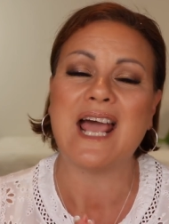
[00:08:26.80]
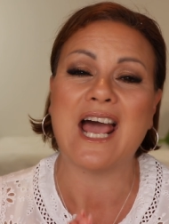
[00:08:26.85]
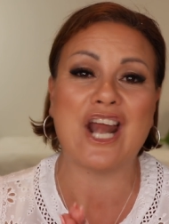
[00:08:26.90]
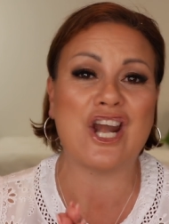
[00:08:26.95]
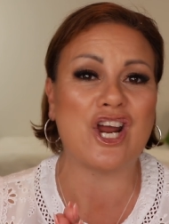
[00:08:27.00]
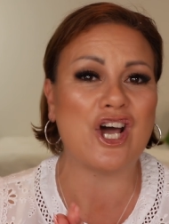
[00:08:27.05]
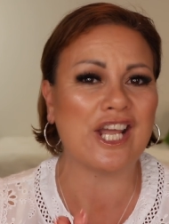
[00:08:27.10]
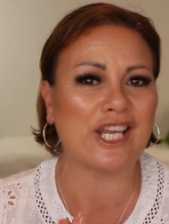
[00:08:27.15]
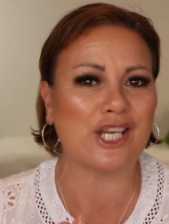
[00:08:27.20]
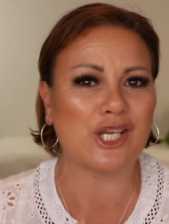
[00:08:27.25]

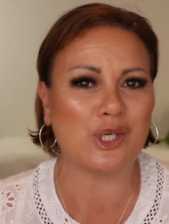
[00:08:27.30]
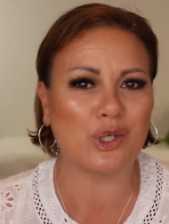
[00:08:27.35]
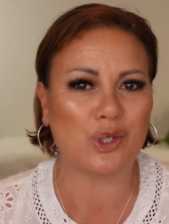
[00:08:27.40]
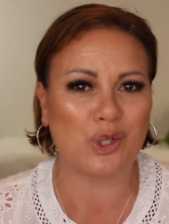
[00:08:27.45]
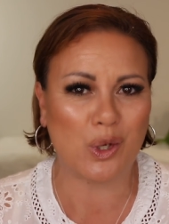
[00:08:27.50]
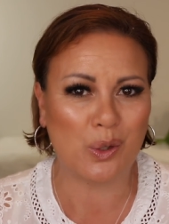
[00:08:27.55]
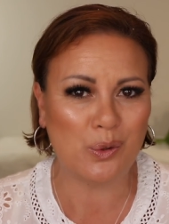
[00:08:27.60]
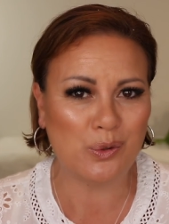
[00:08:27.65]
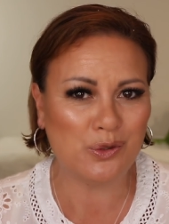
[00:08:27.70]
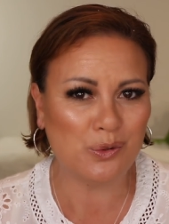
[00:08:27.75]
and I can
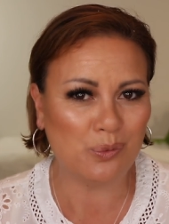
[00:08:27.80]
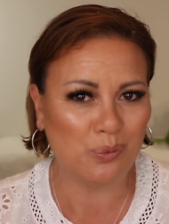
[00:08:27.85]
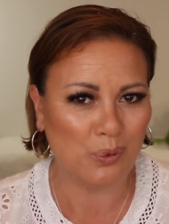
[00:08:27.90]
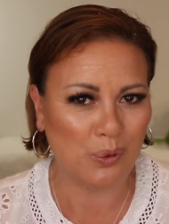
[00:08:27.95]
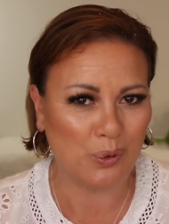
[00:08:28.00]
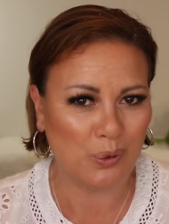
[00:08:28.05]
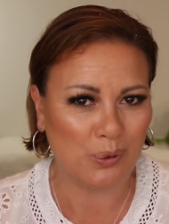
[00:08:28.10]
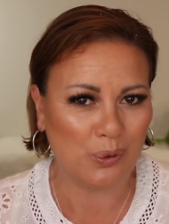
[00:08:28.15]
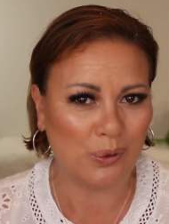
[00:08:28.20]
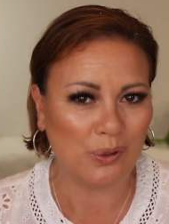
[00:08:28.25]
go to
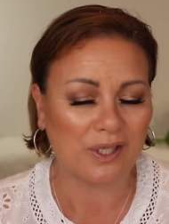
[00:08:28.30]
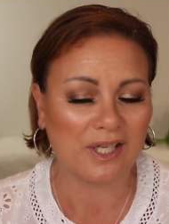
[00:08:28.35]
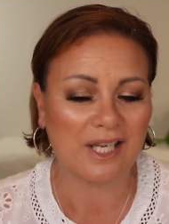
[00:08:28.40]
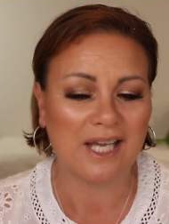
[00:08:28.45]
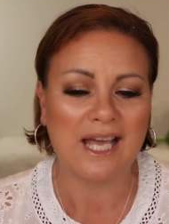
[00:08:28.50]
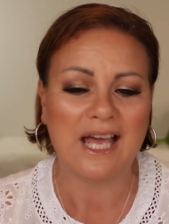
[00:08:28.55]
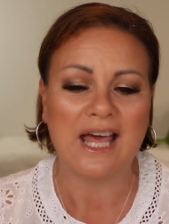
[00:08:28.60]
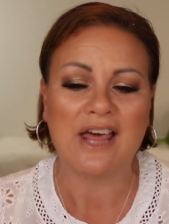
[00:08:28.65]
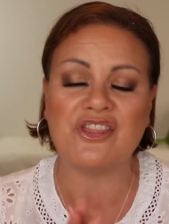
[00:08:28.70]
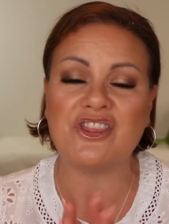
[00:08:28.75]
work,
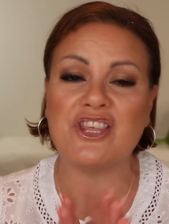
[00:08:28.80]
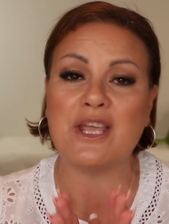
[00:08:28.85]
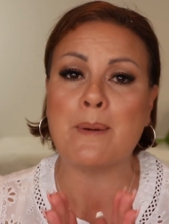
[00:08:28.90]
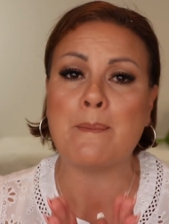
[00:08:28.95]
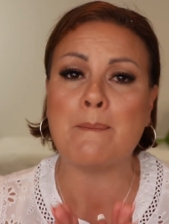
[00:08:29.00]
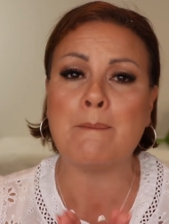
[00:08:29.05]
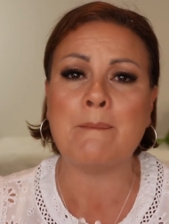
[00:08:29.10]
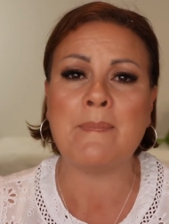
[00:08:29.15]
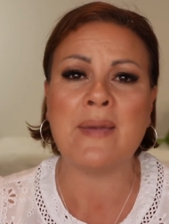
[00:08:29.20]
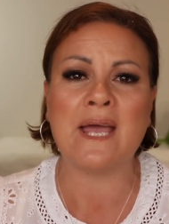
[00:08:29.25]
the
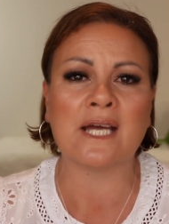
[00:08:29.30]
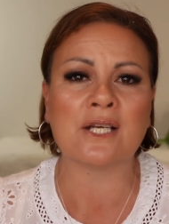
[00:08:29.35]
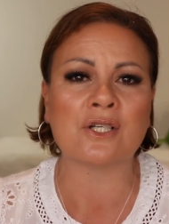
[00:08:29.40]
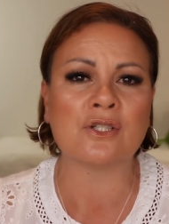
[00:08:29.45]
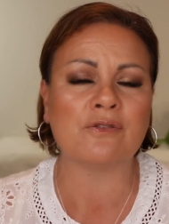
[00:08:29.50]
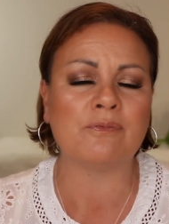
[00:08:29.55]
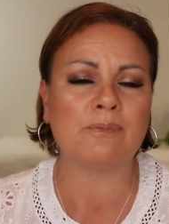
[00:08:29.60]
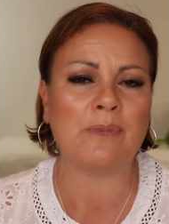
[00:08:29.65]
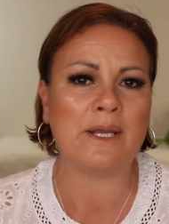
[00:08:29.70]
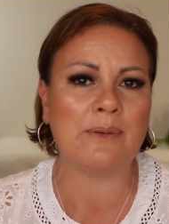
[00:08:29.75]
amount
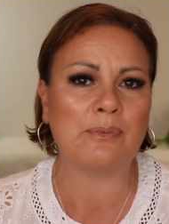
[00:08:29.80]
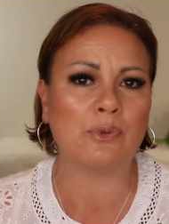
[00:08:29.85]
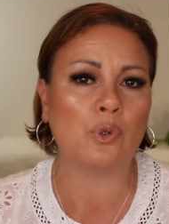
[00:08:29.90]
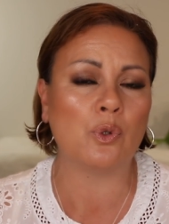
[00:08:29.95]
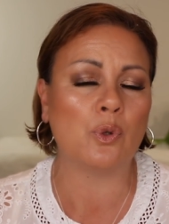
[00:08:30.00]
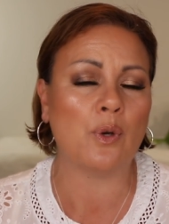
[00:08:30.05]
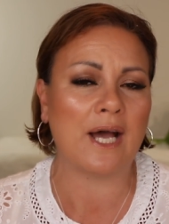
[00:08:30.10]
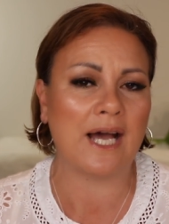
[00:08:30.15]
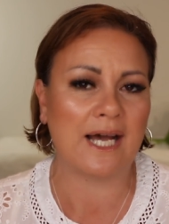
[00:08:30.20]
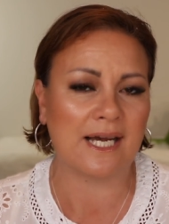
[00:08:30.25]
of people
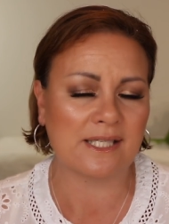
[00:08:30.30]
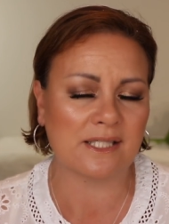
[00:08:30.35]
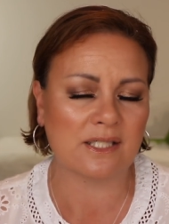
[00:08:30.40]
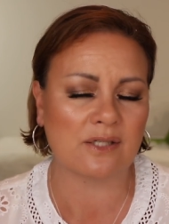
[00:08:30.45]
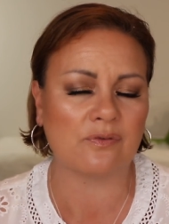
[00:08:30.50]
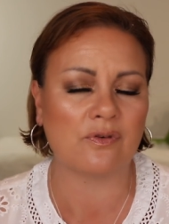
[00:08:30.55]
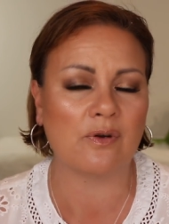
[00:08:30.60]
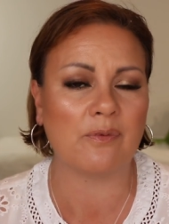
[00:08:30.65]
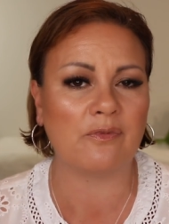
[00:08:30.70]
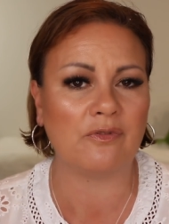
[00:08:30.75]
who ask
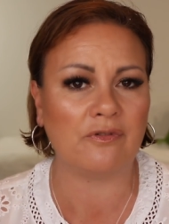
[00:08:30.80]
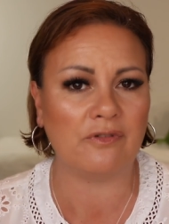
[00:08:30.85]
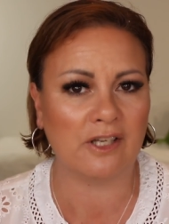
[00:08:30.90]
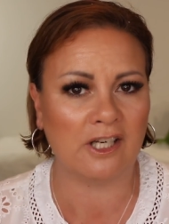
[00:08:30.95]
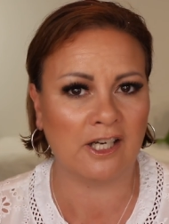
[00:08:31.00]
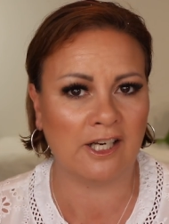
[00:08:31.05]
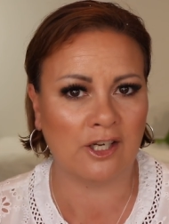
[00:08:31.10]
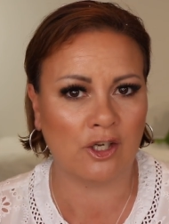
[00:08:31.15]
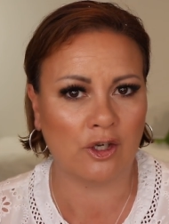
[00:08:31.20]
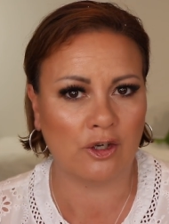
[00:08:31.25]
if I'm
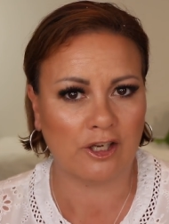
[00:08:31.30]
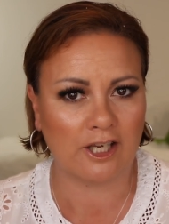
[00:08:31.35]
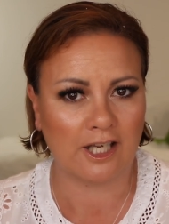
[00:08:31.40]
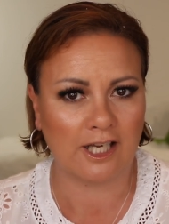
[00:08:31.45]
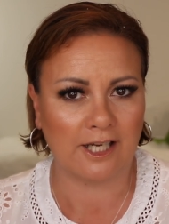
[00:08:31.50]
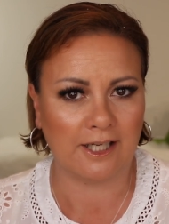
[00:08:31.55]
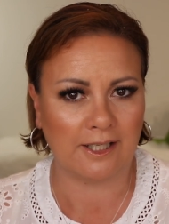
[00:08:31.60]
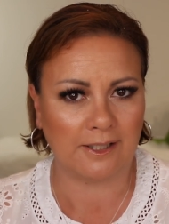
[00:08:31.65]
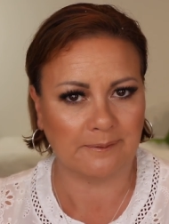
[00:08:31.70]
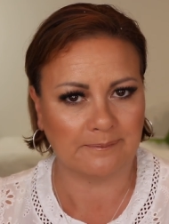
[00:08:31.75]
feeling
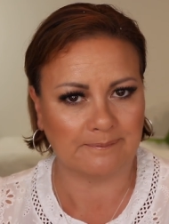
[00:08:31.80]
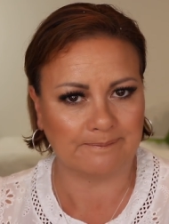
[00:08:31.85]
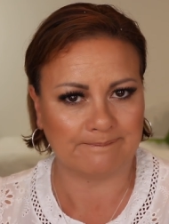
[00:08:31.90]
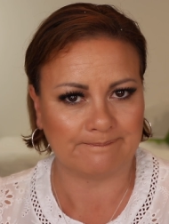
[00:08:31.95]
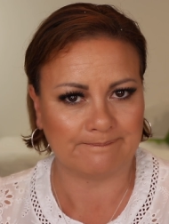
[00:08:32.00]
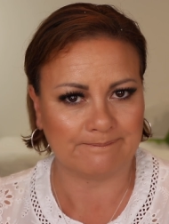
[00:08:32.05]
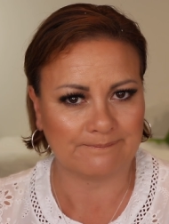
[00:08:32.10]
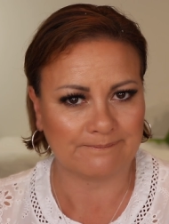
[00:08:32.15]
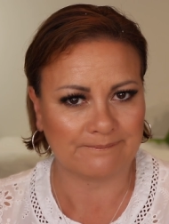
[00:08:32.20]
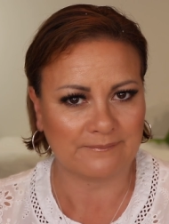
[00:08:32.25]
okay.
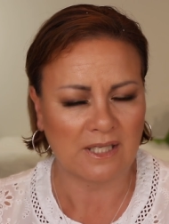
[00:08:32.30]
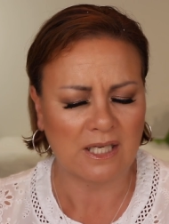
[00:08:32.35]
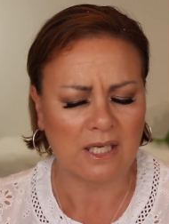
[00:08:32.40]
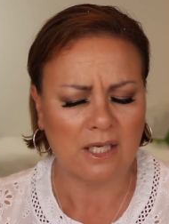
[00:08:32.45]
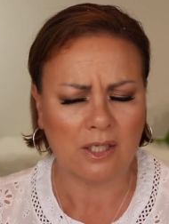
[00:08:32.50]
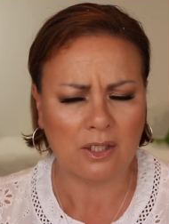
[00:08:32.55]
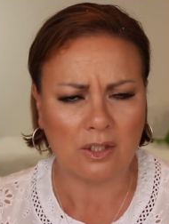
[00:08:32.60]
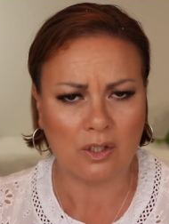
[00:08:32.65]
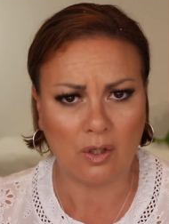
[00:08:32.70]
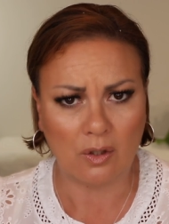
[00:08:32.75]

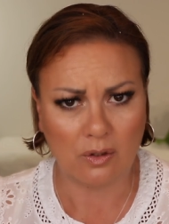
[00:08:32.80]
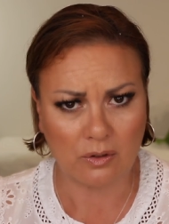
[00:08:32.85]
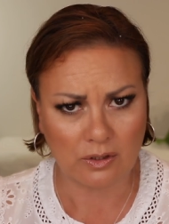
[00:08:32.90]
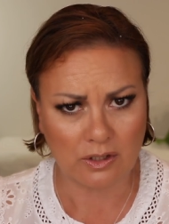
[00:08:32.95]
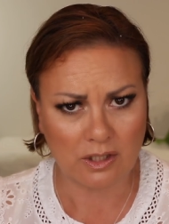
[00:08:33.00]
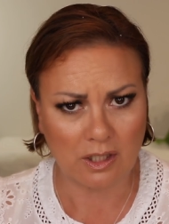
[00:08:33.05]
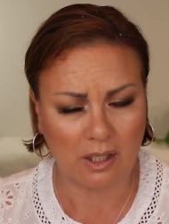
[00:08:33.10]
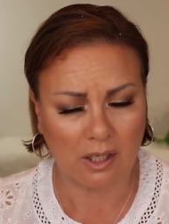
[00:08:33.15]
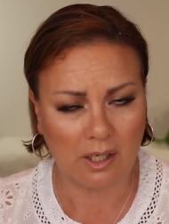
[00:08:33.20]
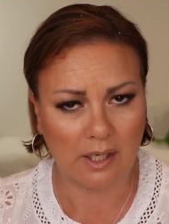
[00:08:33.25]
You look
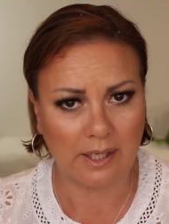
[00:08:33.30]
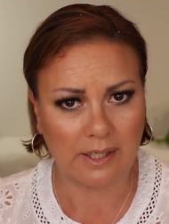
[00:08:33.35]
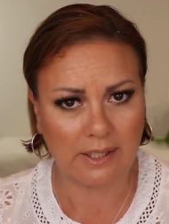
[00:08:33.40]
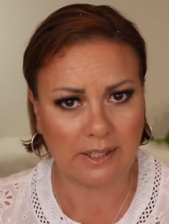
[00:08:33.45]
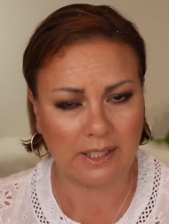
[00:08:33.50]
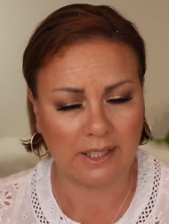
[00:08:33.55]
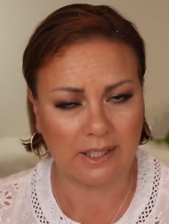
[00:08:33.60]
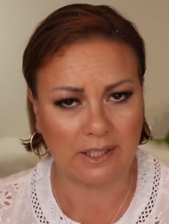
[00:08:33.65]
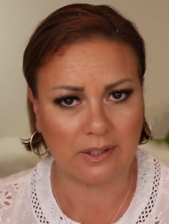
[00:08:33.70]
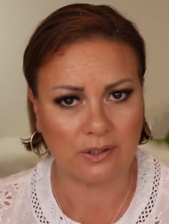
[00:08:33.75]
tired,
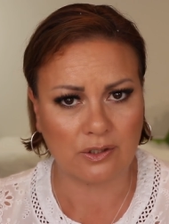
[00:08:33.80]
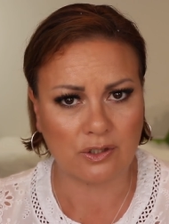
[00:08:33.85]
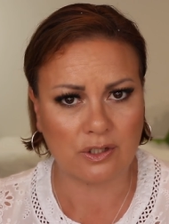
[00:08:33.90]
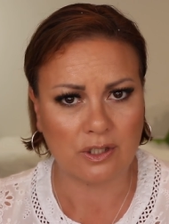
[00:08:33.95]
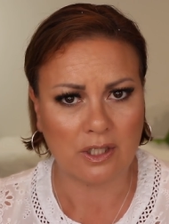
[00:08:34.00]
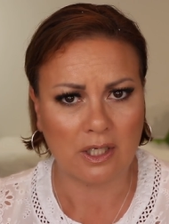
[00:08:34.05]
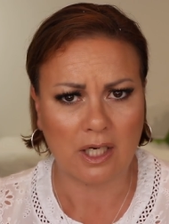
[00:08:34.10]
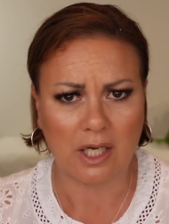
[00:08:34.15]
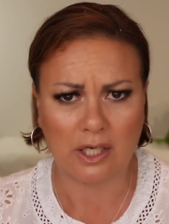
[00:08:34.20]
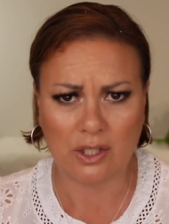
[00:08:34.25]

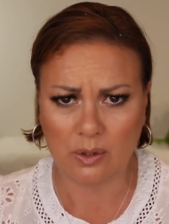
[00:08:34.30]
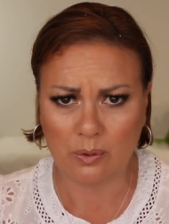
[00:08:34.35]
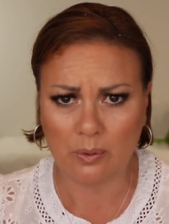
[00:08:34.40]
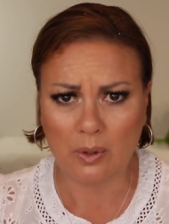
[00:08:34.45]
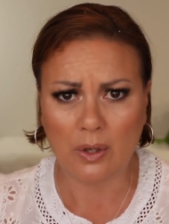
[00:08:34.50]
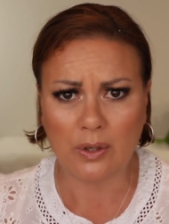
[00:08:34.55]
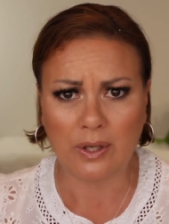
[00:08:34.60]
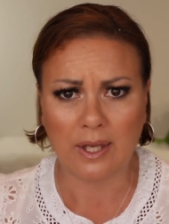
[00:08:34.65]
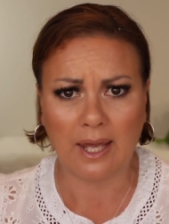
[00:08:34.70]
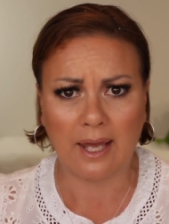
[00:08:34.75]
Ange. Are you
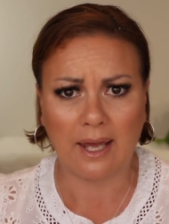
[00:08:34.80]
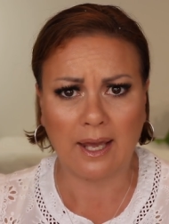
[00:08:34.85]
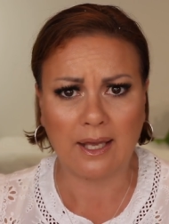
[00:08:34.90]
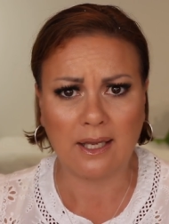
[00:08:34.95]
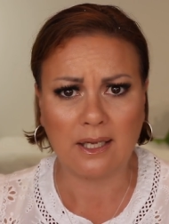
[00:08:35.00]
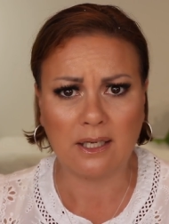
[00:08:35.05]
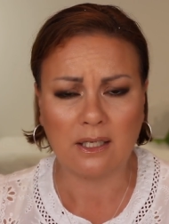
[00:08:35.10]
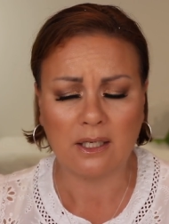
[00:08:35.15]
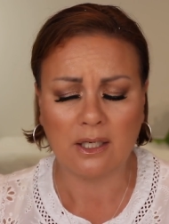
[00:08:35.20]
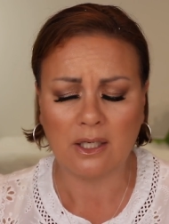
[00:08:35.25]

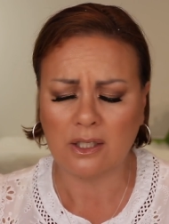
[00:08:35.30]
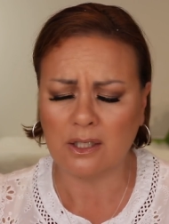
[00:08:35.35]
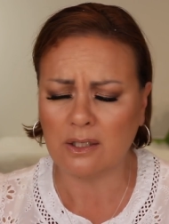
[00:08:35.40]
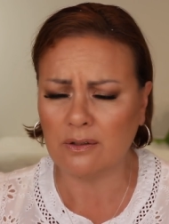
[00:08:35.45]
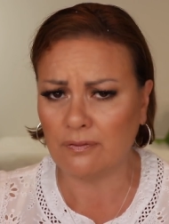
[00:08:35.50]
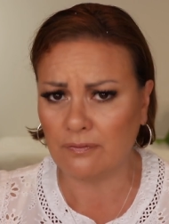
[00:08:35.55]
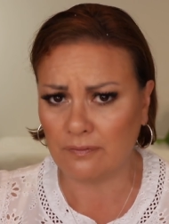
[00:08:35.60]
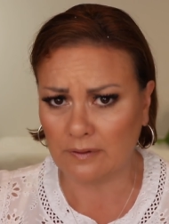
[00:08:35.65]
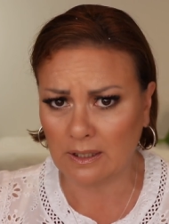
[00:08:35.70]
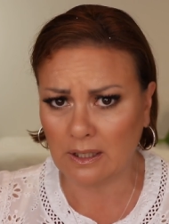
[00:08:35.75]
okay?
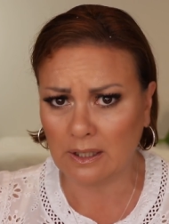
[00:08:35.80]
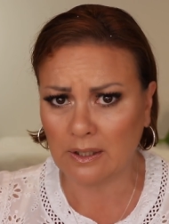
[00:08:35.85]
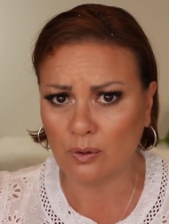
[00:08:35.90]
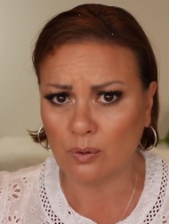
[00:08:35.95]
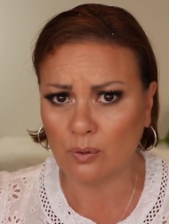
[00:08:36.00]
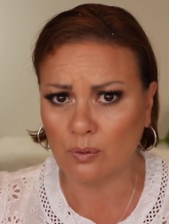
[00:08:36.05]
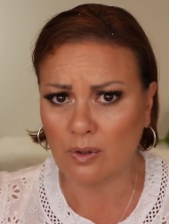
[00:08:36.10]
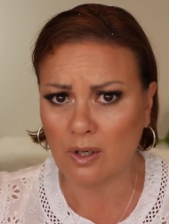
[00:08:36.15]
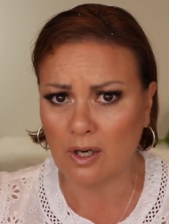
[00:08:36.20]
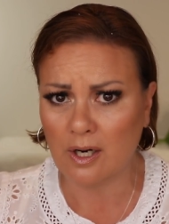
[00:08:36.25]
You feeling
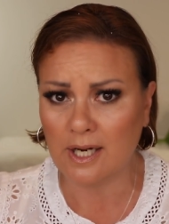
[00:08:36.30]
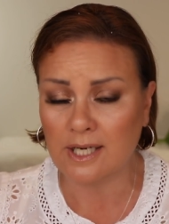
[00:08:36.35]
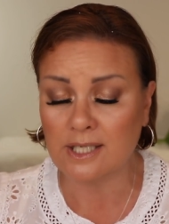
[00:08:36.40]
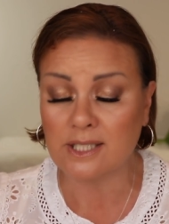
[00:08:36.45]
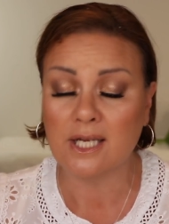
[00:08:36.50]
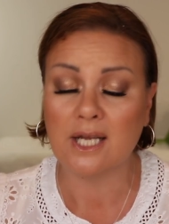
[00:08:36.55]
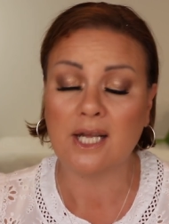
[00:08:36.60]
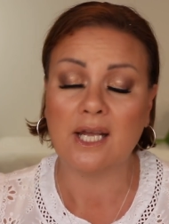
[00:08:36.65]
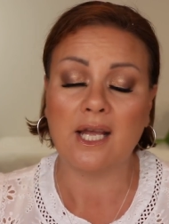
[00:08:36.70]
all right?